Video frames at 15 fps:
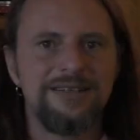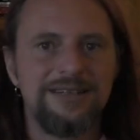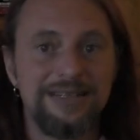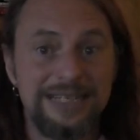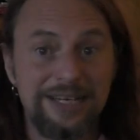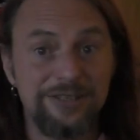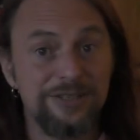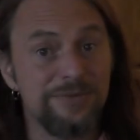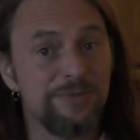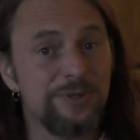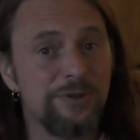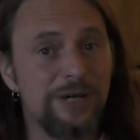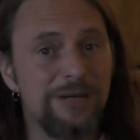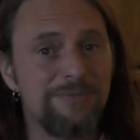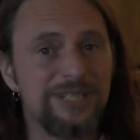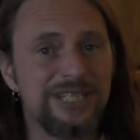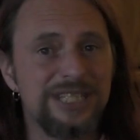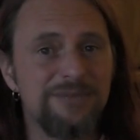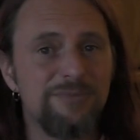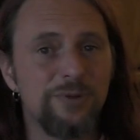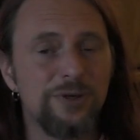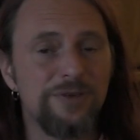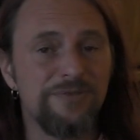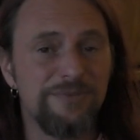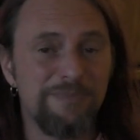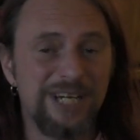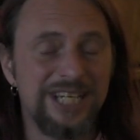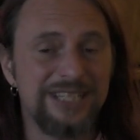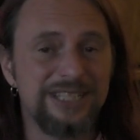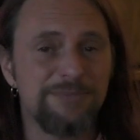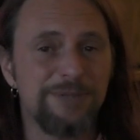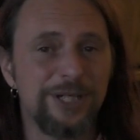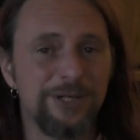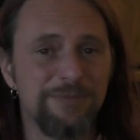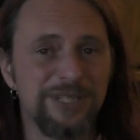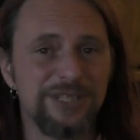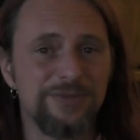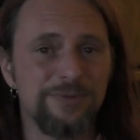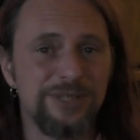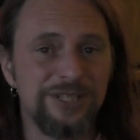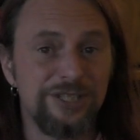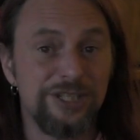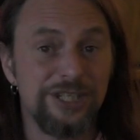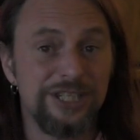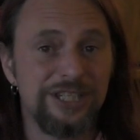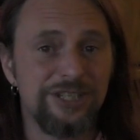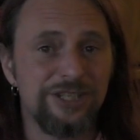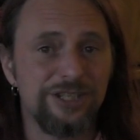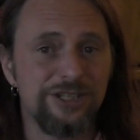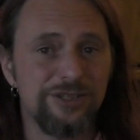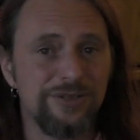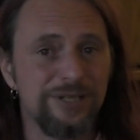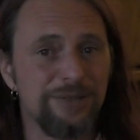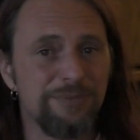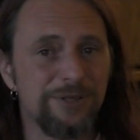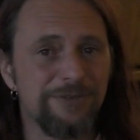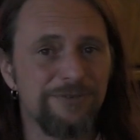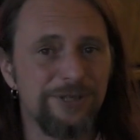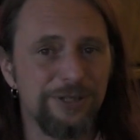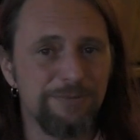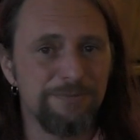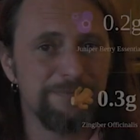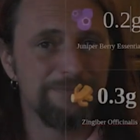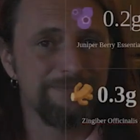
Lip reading: Now subscribe to see more of my experiments with the gin and ginger ale perfume.